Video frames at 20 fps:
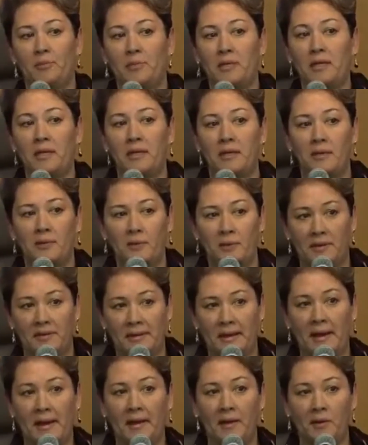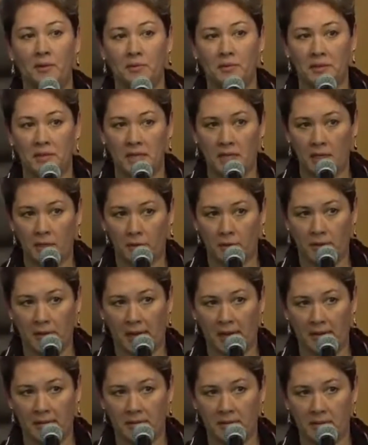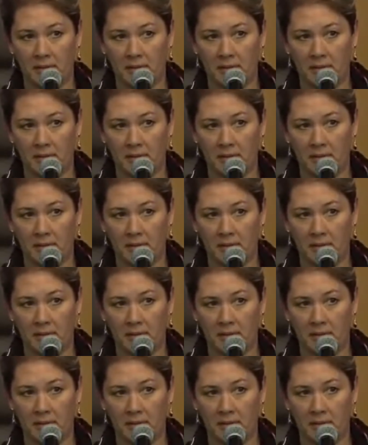be without internet.